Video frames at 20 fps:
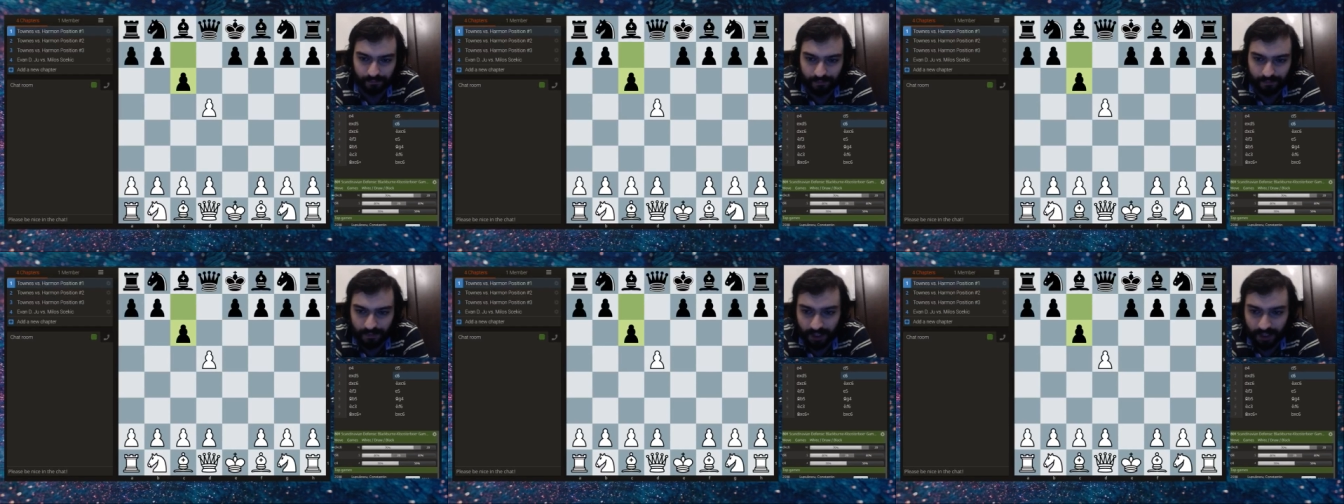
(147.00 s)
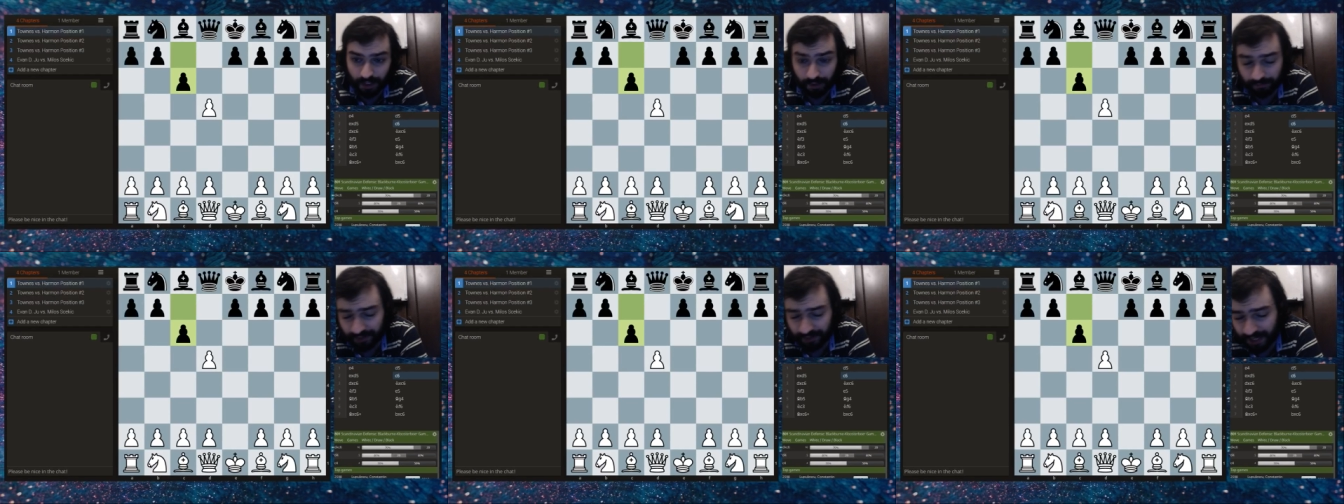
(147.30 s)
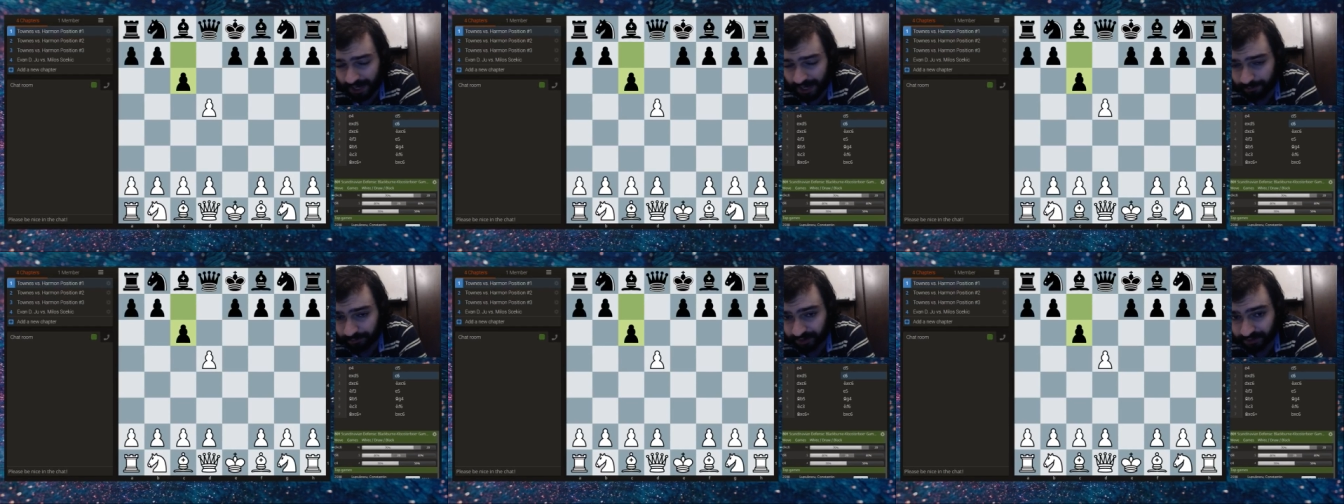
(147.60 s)

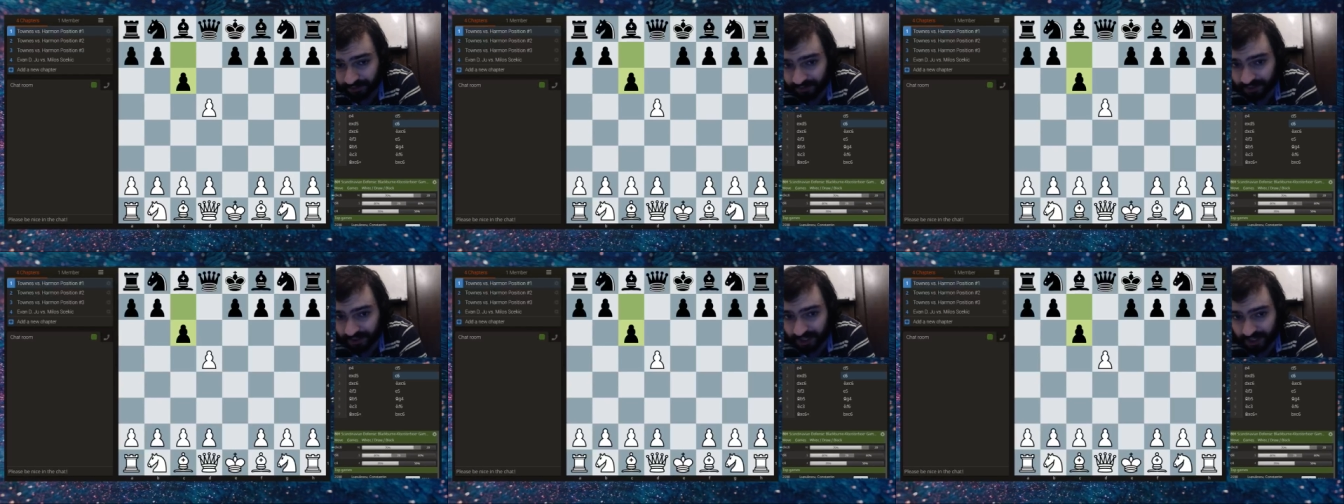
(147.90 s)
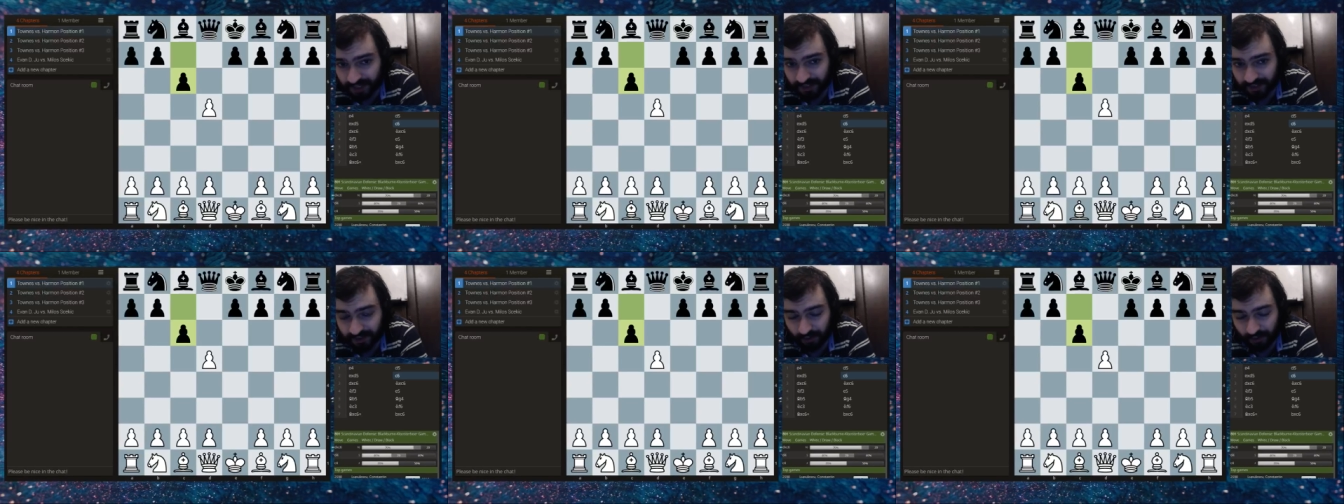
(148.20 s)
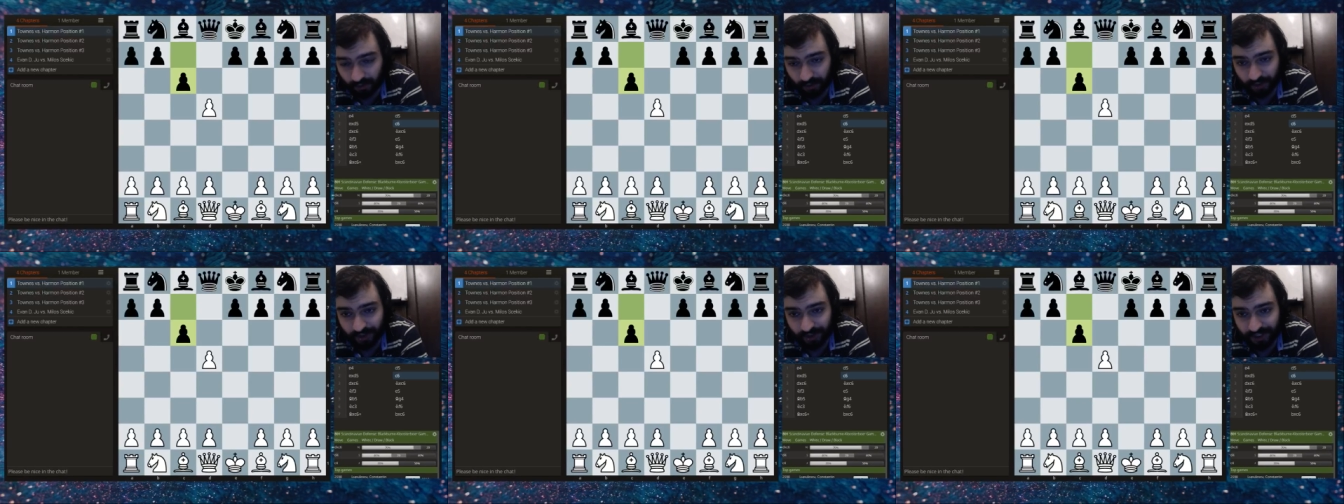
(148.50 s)
gambit.
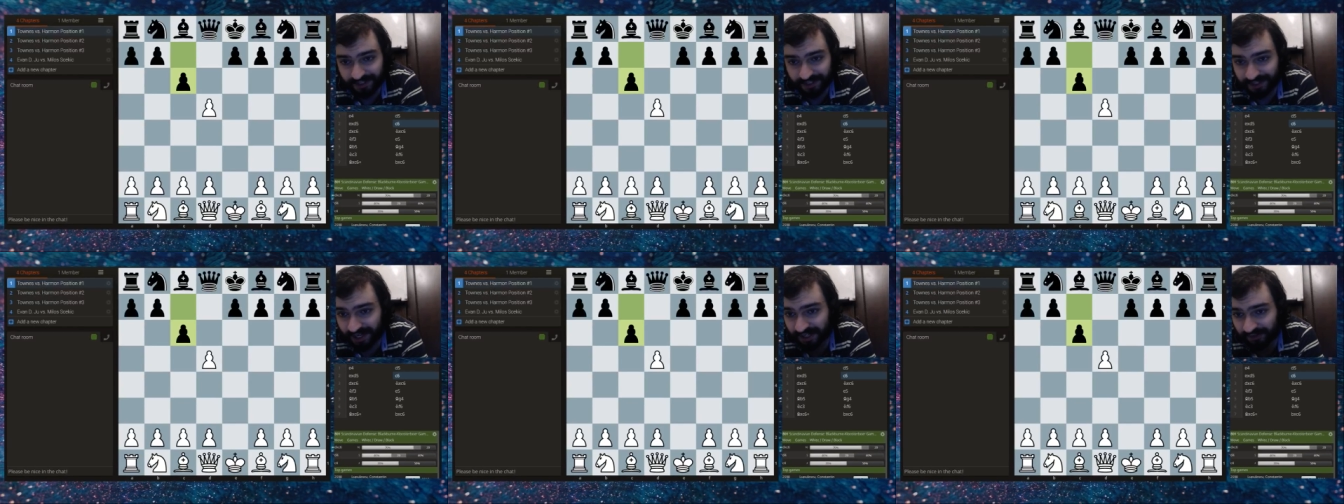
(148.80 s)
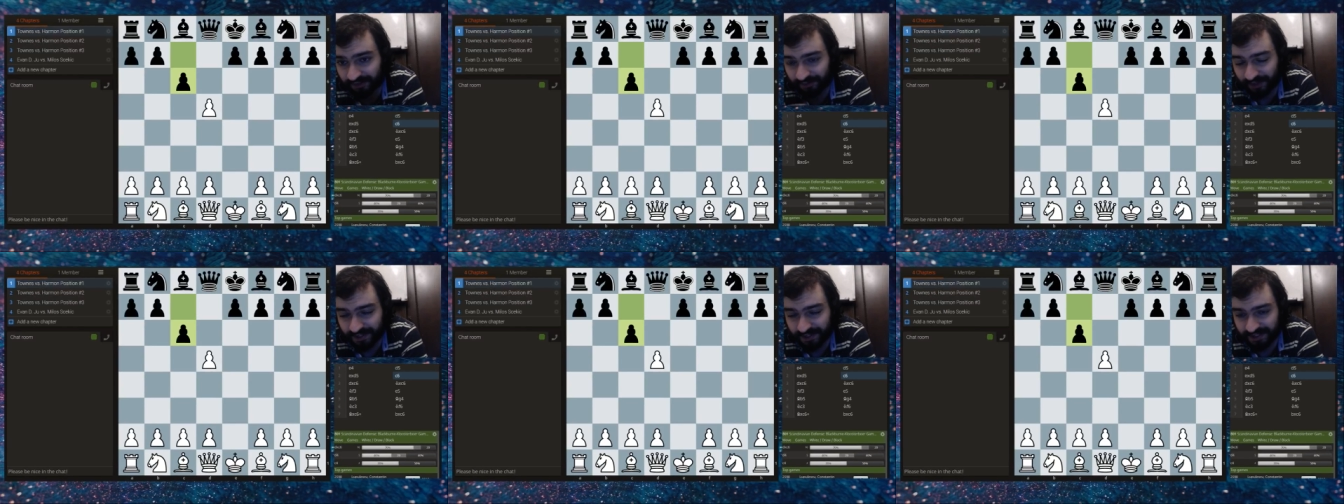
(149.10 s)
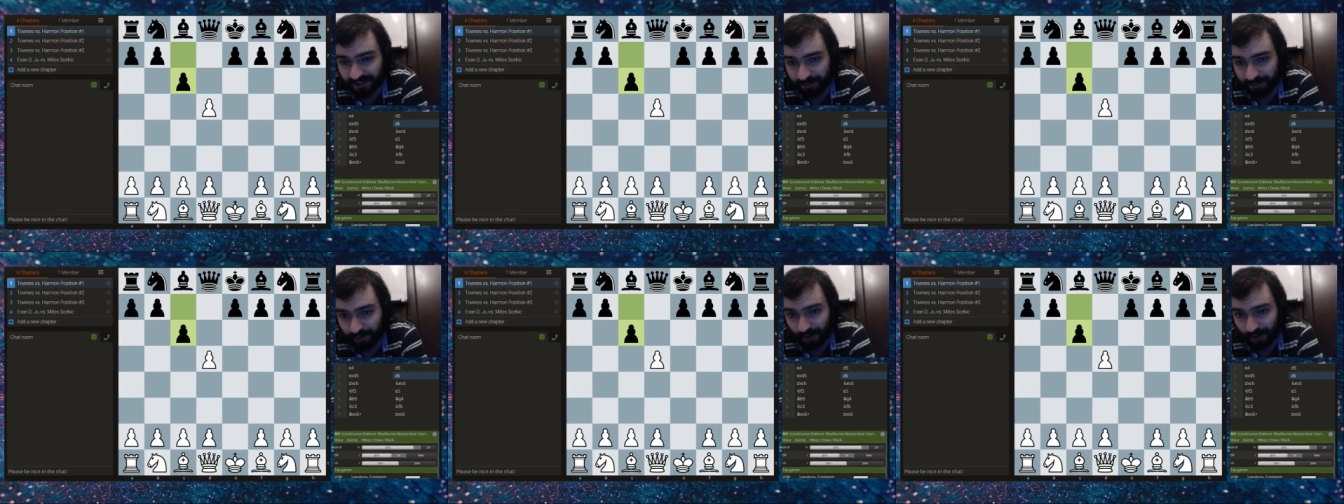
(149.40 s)
So you're just
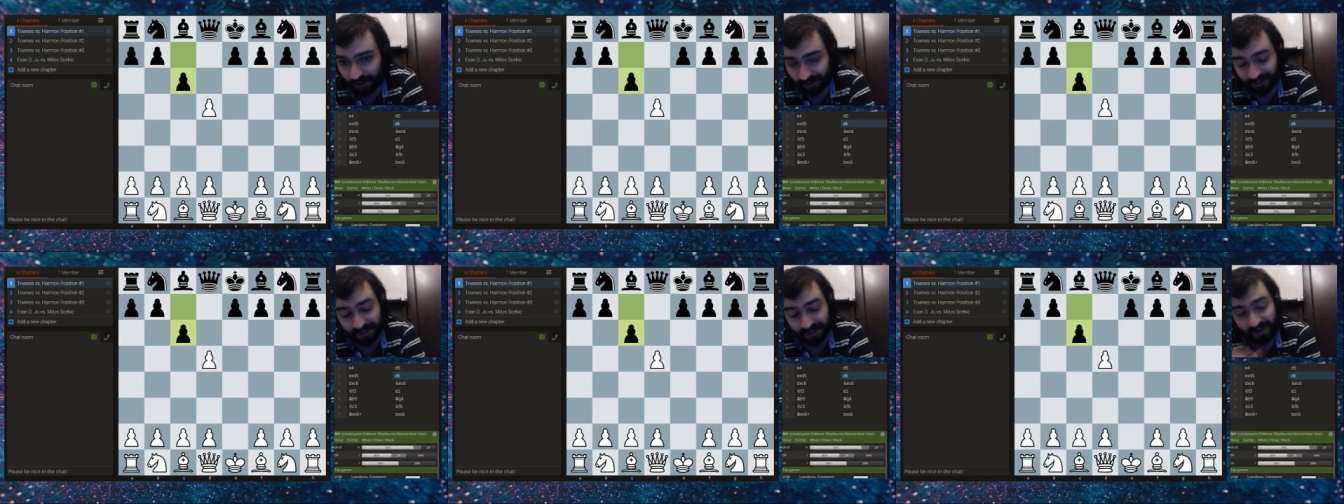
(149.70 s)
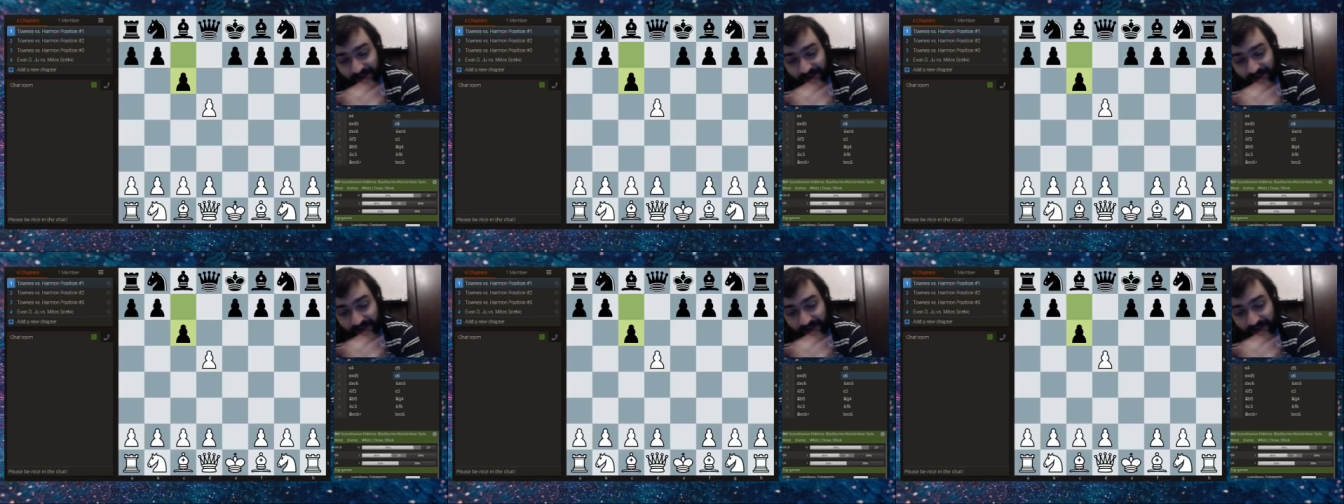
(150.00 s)
sacrificing a pawn